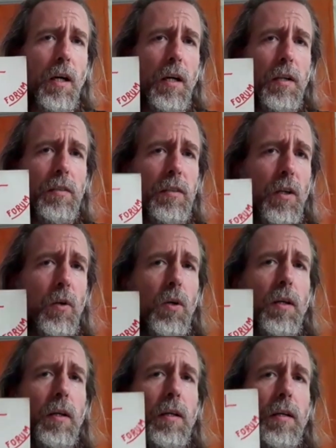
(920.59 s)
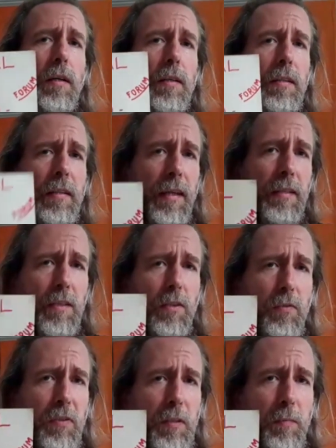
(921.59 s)
So get
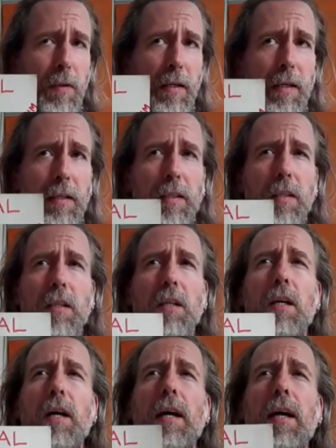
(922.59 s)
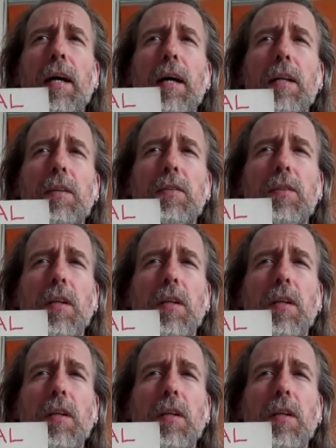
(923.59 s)
your feedback and